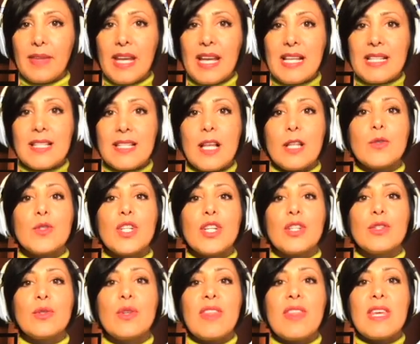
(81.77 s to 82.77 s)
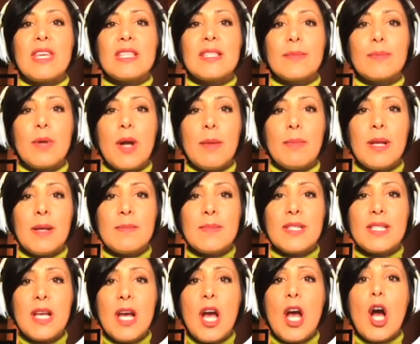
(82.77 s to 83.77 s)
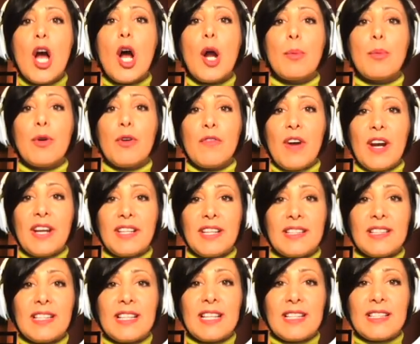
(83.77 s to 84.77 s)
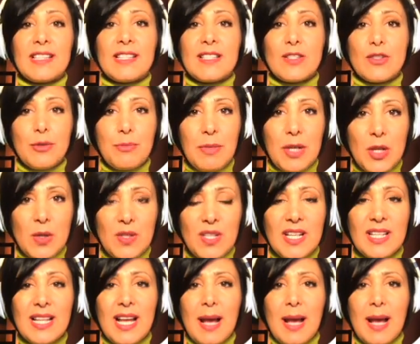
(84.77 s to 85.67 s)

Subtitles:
A solution to these problems are provided in a distributed